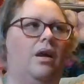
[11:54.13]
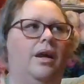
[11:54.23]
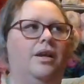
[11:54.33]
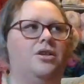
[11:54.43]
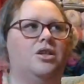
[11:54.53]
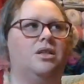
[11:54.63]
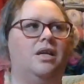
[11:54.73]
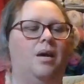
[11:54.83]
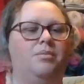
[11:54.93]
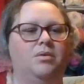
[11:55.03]
it just
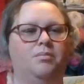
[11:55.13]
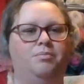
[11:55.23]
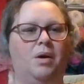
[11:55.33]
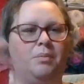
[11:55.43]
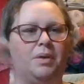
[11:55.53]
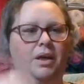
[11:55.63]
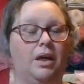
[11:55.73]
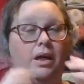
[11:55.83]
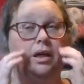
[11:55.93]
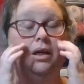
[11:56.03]
kept bumping
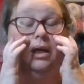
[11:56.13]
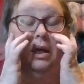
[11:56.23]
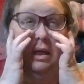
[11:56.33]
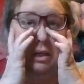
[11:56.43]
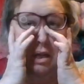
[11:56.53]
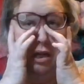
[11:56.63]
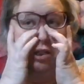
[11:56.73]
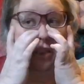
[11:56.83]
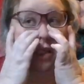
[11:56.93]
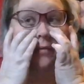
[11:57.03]
it and I
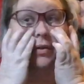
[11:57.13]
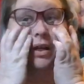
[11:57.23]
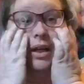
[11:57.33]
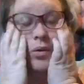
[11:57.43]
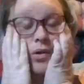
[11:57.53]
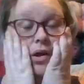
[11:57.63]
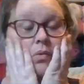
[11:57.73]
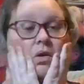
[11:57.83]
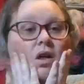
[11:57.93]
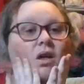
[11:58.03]
just kept forgetting where I
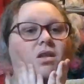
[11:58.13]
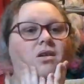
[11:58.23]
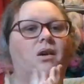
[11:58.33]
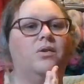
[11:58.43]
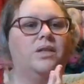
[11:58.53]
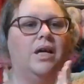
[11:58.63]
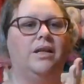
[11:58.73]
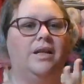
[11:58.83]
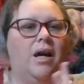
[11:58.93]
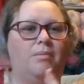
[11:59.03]
was, so I always had
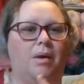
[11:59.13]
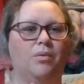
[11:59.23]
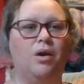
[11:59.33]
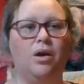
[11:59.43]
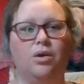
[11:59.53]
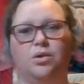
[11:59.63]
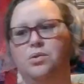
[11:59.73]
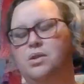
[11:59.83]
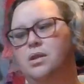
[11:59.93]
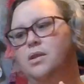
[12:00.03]
to count my
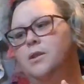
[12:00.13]
rows.